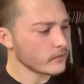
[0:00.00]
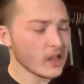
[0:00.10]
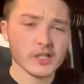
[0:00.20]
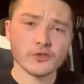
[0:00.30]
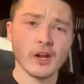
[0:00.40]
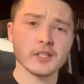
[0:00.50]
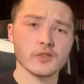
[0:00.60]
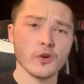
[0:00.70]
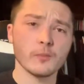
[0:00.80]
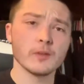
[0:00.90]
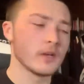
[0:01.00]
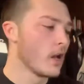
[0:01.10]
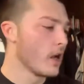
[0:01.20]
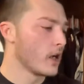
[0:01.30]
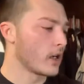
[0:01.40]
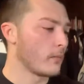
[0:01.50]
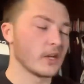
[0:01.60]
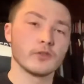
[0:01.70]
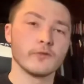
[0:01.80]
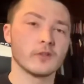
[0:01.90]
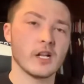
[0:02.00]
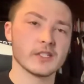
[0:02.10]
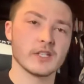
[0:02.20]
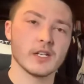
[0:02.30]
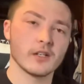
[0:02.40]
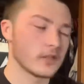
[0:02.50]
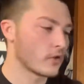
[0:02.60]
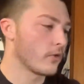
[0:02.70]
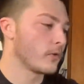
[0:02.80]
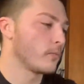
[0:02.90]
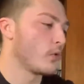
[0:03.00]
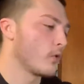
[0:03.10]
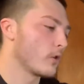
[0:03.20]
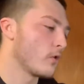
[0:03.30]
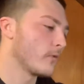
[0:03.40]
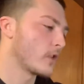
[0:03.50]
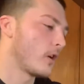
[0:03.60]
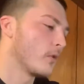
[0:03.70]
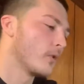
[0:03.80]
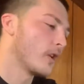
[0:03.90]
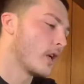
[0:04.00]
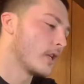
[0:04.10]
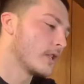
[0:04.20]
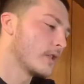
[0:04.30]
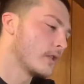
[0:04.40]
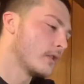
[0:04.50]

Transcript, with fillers: Let's crack this open. Got my double glass here. Let's go for the pour and go for the color you guys.